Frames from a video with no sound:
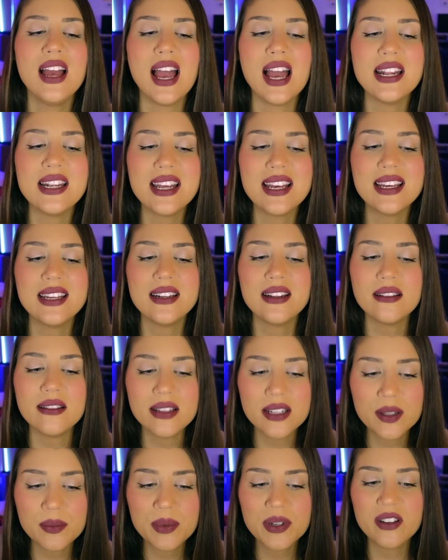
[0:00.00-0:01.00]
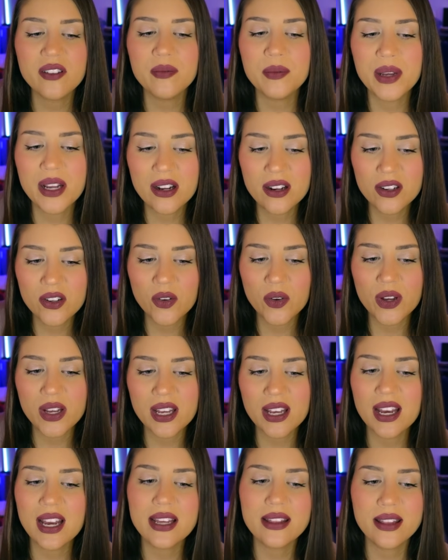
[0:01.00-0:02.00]
And I had a little bit of
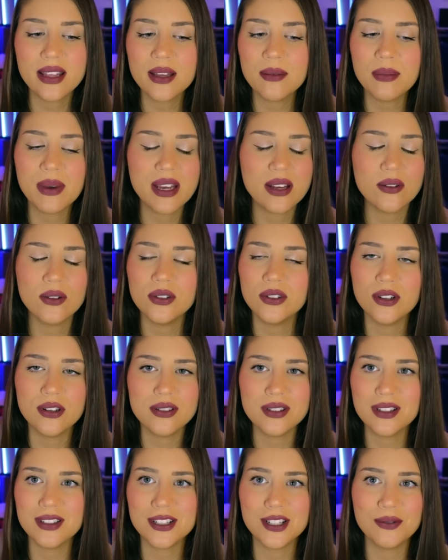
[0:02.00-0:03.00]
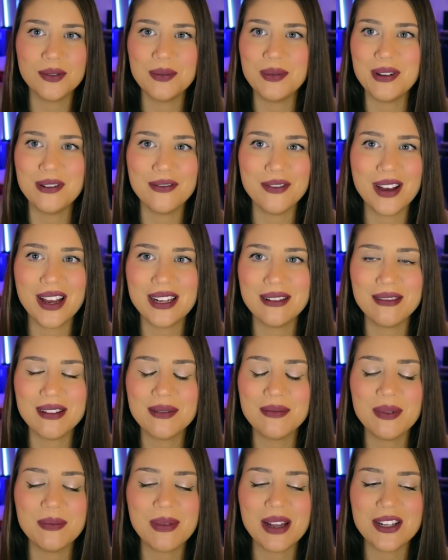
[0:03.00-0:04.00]
paranoia. I think my older sister would be fine
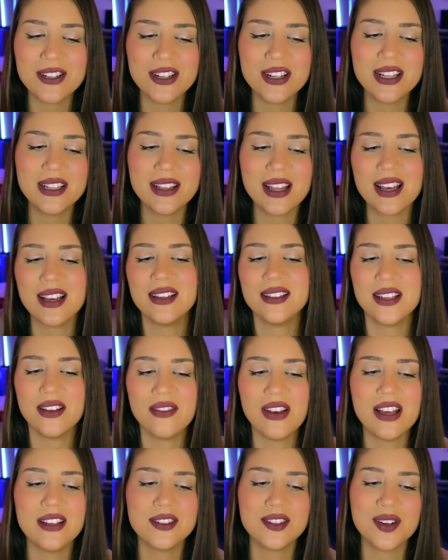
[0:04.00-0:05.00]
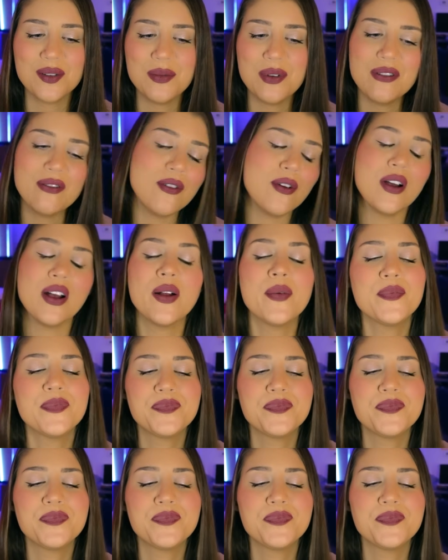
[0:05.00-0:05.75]
with me mentioning that because I've asked her before.